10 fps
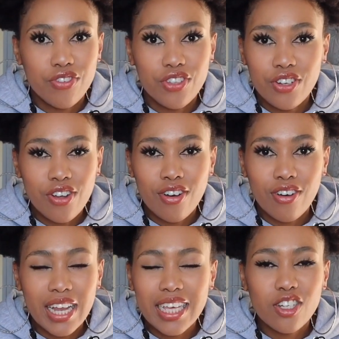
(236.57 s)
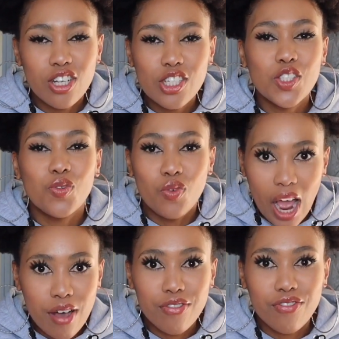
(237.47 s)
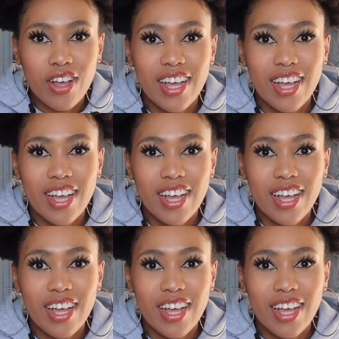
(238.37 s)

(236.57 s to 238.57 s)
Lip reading: you know, like it looks rough.